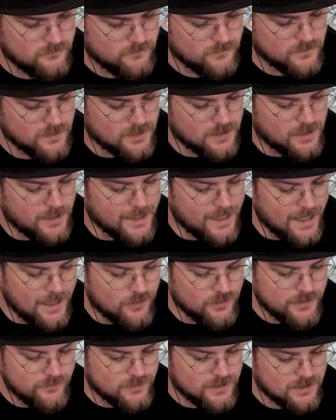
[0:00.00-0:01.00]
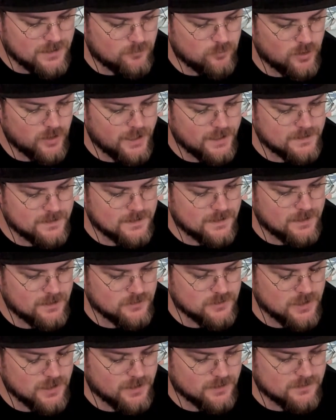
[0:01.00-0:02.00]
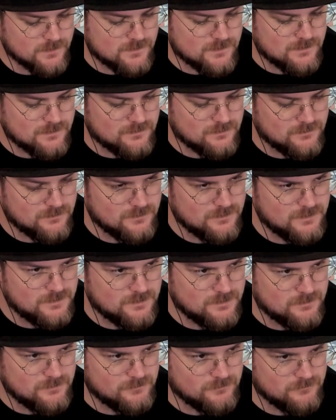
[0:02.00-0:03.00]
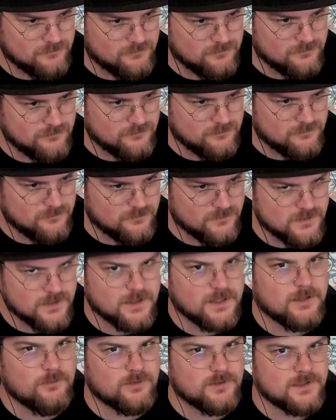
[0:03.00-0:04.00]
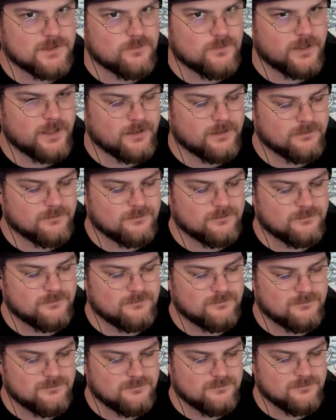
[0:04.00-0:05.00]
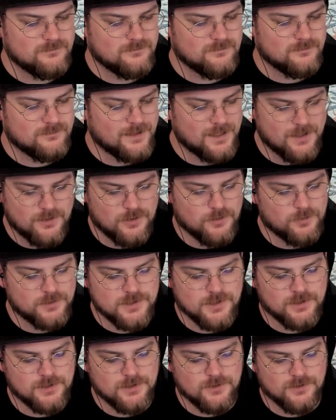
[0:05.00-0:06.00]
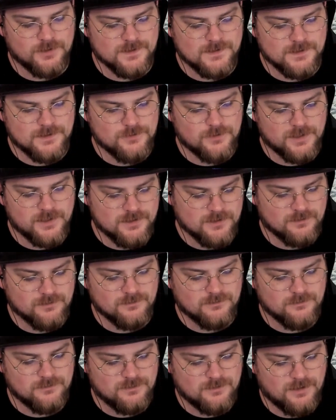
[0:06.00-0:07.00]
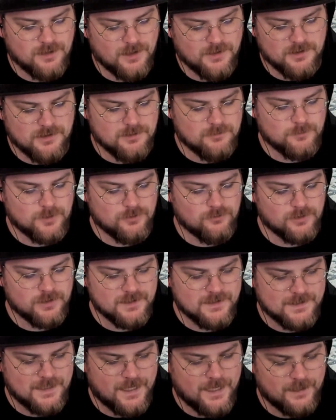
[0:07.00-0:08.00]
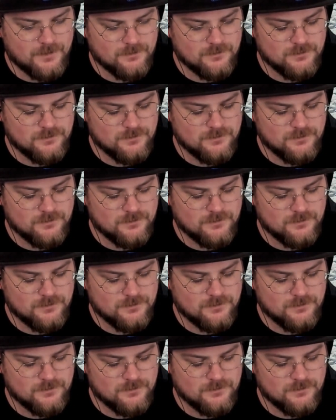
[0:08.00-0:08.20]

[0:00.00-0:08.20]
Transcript: And like, I don't even need a Blaine to kill Jinx. So I think we just win. I don't know what you could do in this situation, other than be really sad.